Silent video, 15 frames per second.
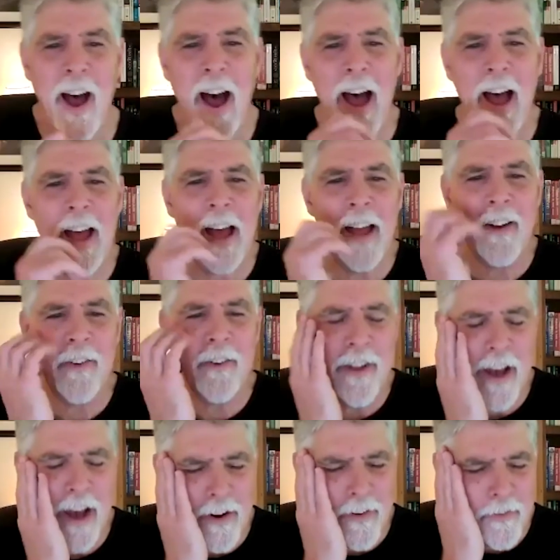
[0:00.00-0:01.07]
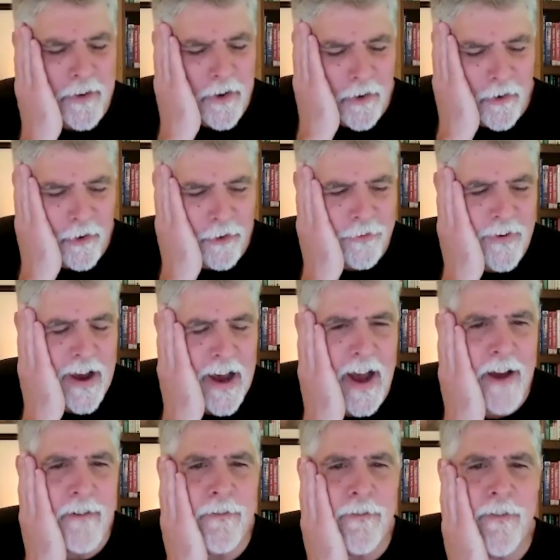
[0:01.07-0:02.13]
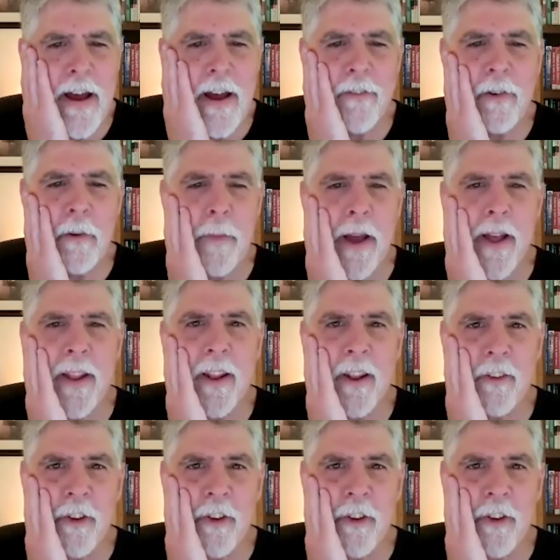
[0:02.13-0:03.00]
I don't know if I've ever been in